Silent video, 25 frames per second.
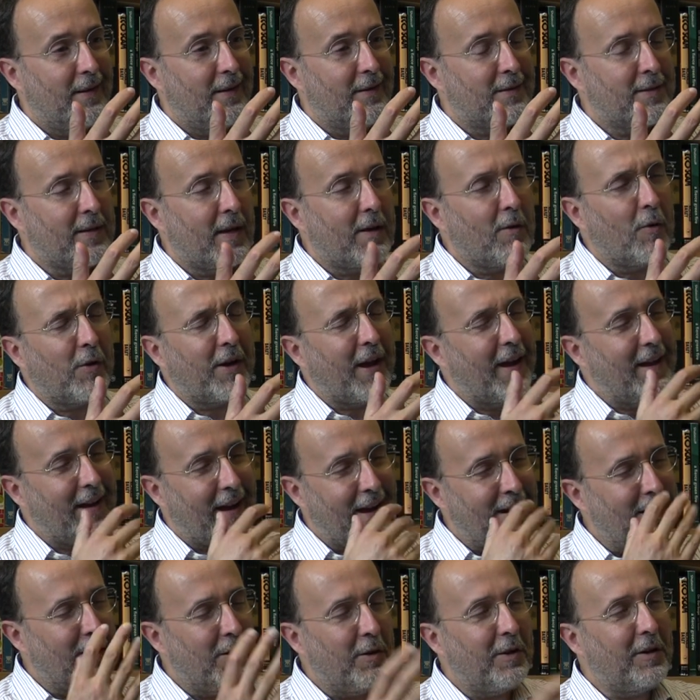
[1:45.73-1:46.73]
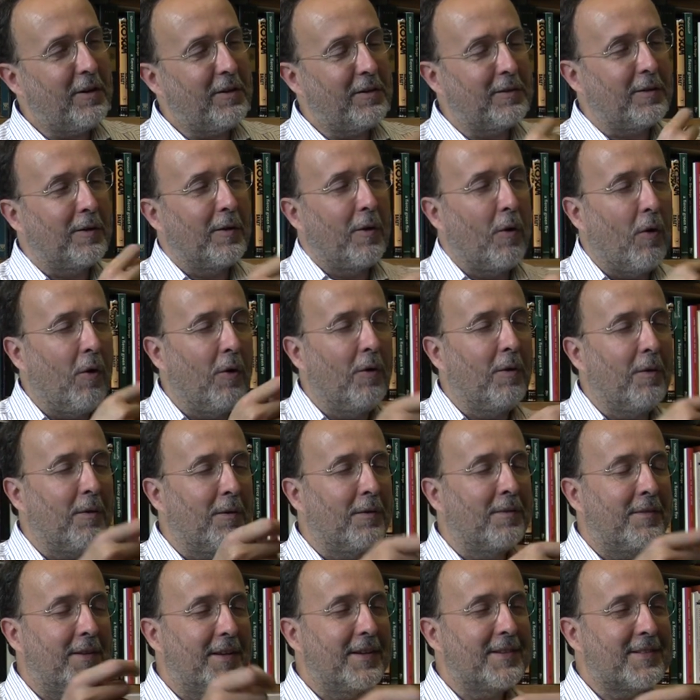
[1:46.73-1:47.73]
say, okay, I learned
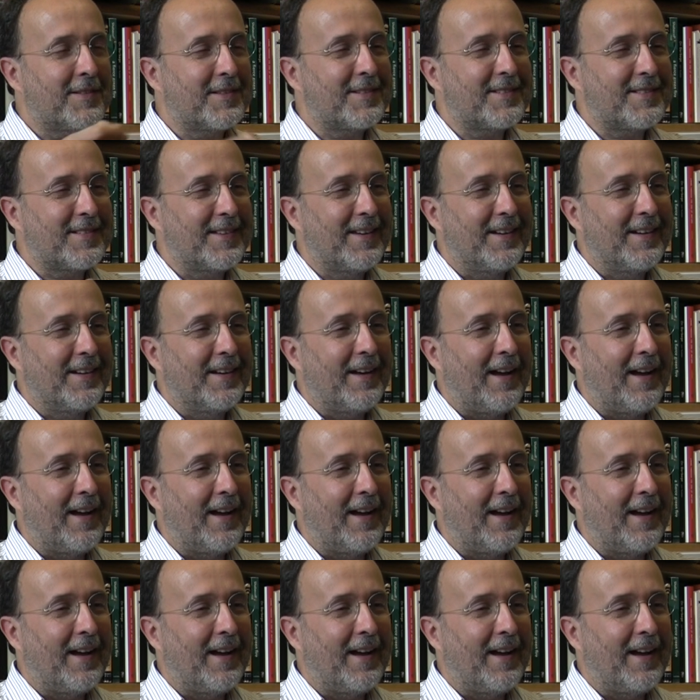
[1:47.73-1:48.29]
all this